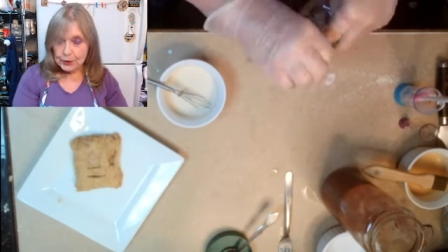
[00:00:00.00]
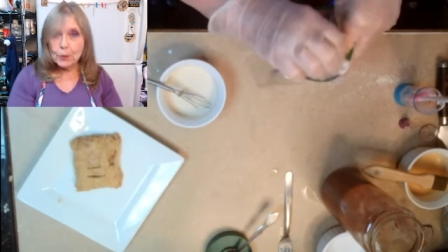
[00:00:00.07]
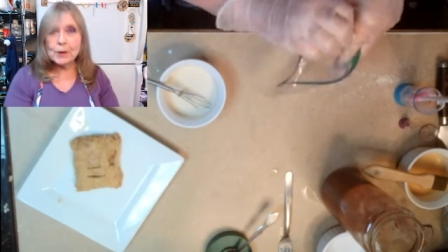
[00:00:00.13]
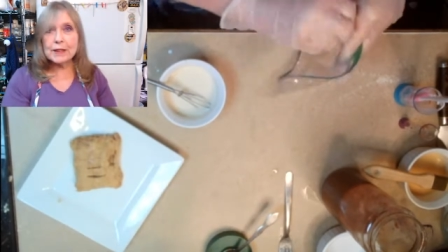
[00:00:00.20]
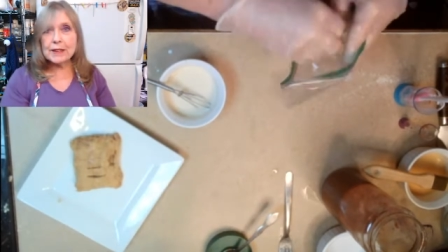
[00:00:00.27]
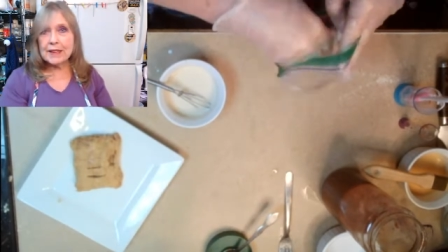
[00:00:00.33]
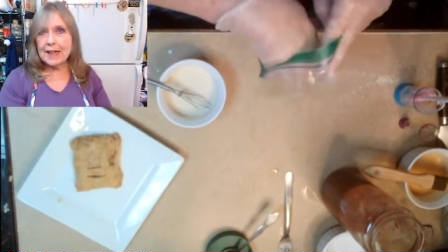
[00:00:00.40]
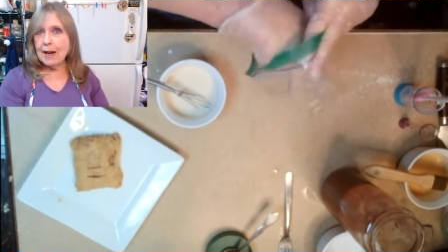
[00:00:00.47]
So
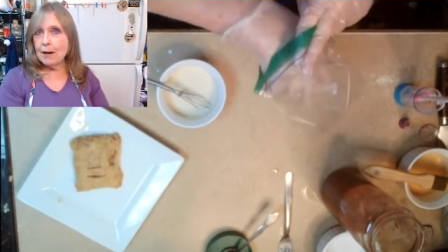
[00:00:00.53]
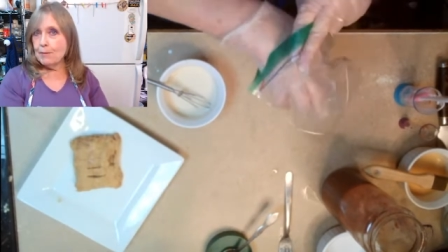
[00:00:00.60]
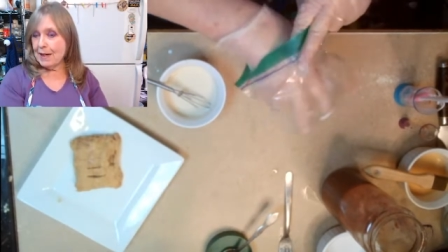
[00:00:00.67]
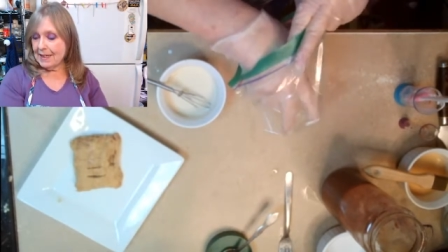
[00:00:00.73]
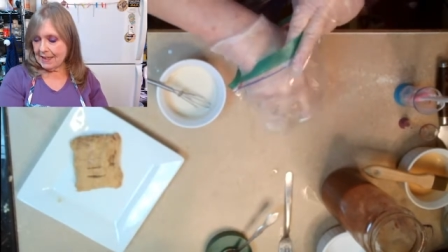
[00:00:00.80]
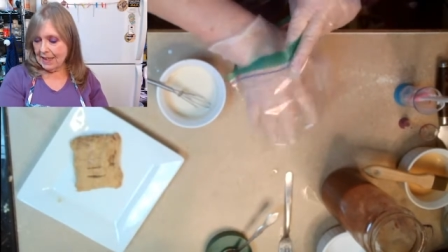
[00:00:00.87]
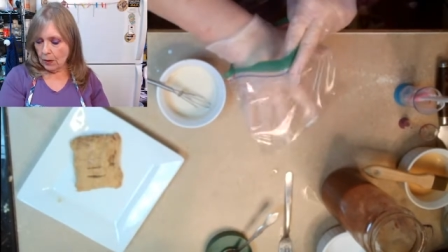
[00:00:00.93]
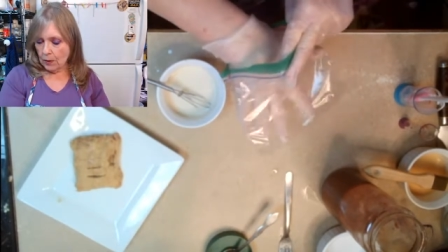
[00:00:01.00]
we'll see how
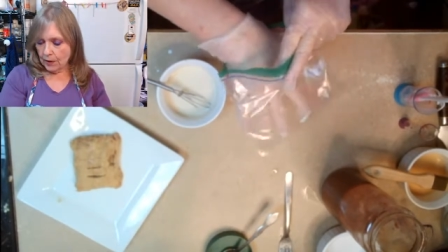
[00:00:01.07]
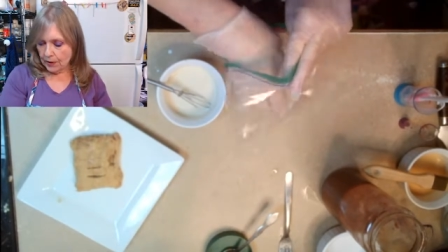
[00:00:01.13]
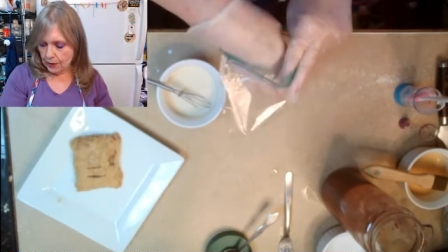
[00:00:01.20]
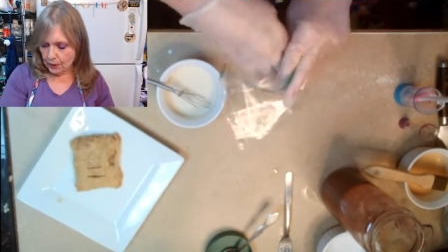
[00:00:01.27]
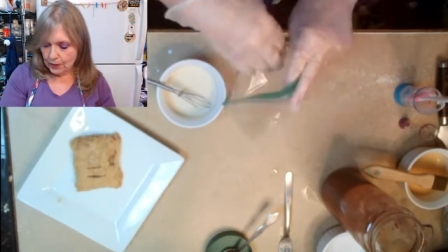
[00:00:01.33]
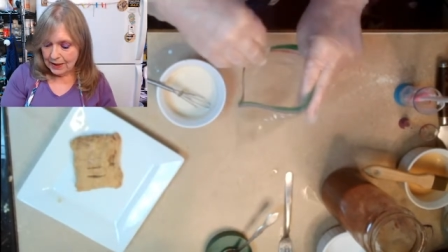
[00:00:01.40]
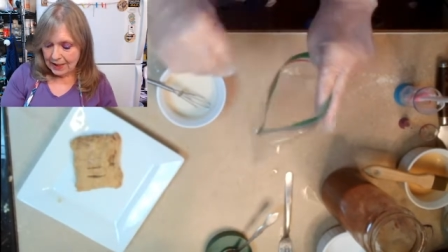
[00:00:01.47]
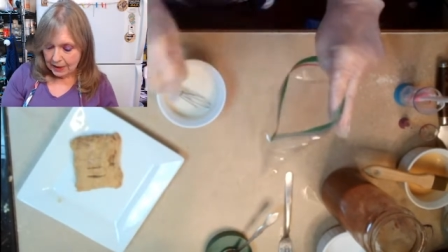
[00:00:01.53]
my
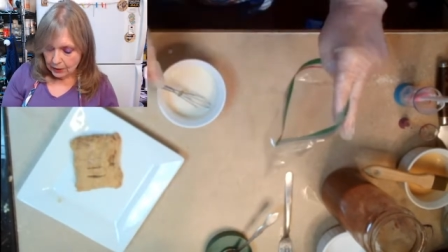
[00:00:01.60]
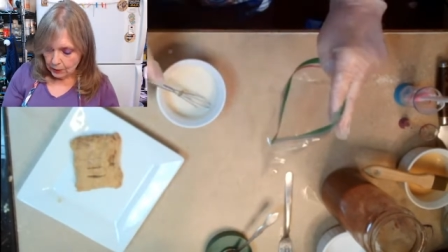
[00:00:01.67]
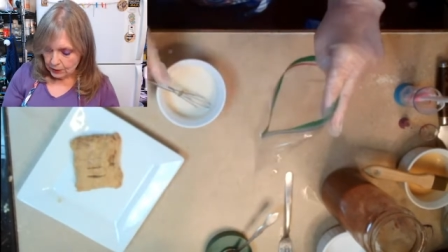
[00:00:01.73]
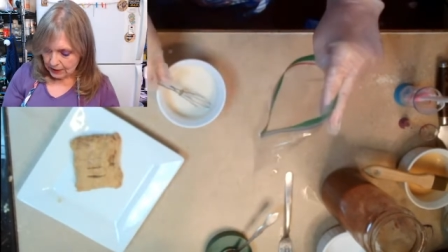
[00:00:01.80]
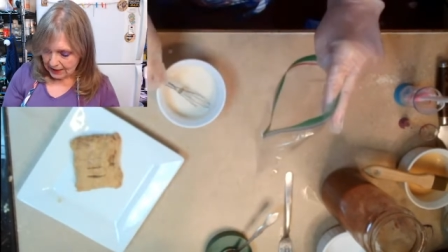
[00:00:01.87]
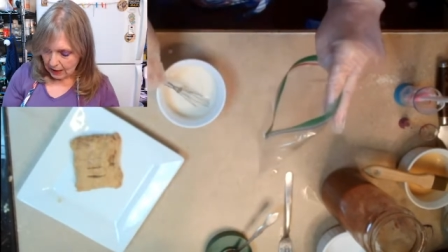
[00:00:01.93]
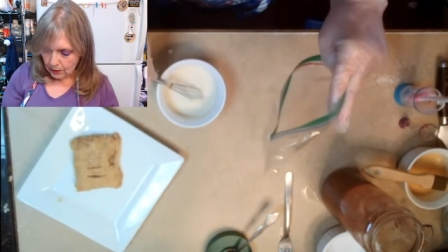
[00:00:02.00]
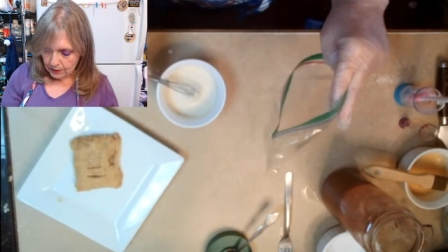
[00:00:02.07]
sourdough,
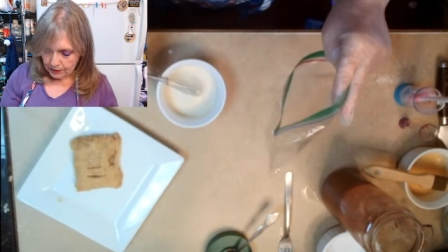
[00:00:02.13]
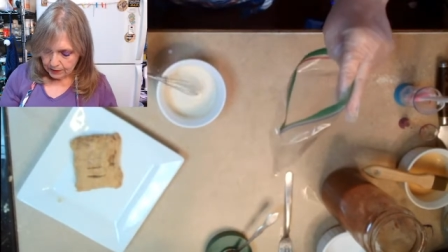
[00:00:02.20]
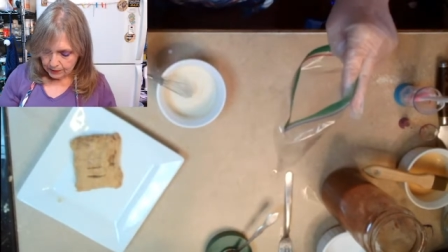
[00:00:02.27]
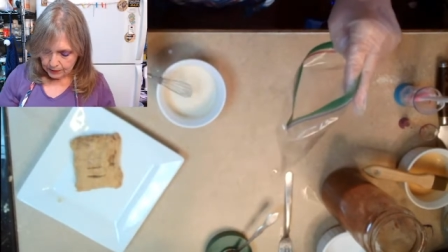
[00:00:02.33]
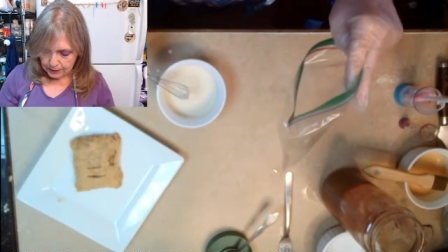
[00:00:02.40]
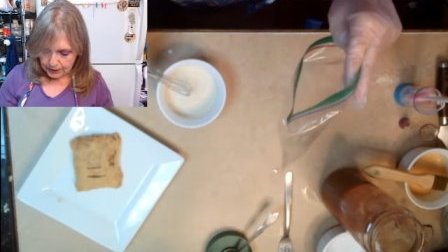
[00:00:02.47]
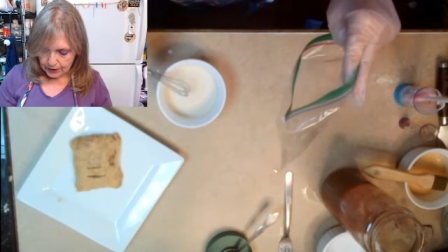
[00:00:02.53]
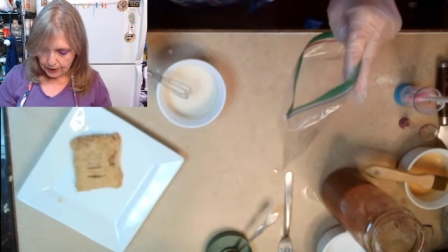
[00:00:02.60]
keto
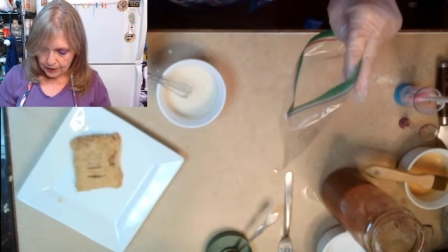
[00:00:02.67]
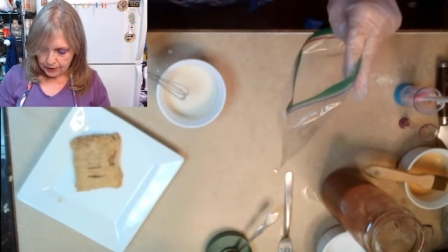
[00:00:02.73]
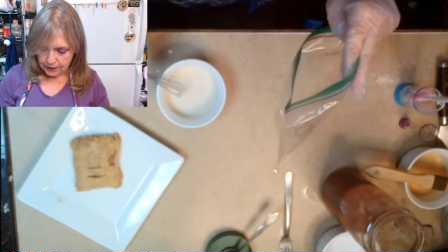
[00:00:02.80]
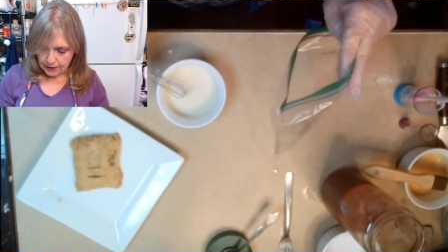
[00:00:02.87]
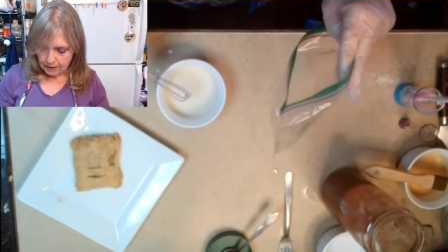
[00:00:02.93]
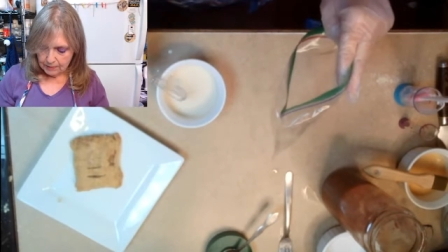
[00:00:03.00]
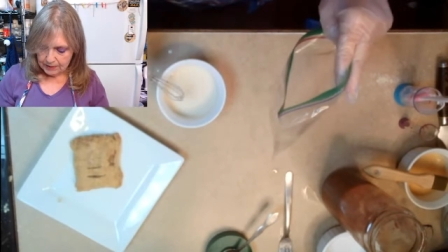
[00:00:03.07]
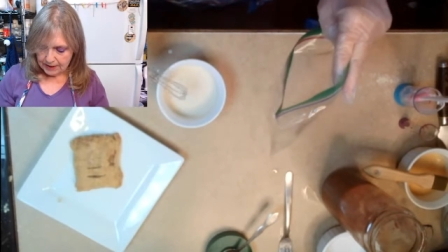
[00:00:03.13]
sourdough
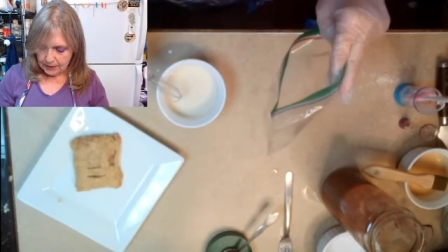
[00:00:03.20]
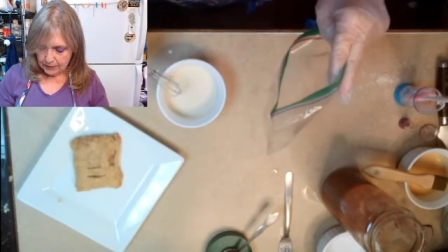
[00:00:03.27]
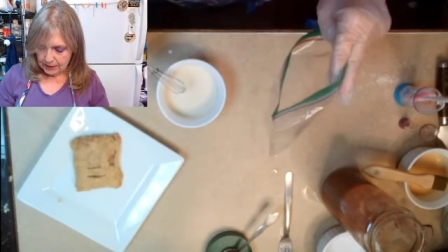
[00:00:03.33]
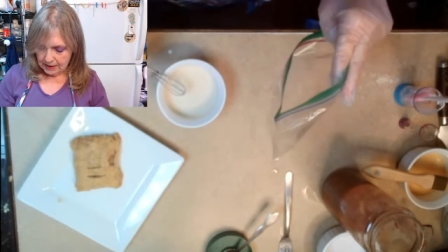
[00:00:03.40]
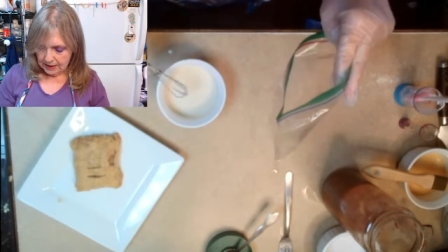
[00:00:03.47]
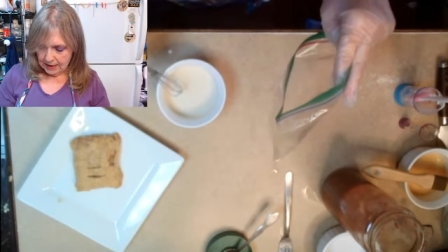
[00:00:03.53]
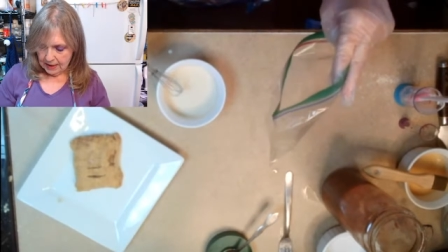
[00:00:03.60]
starter comes out.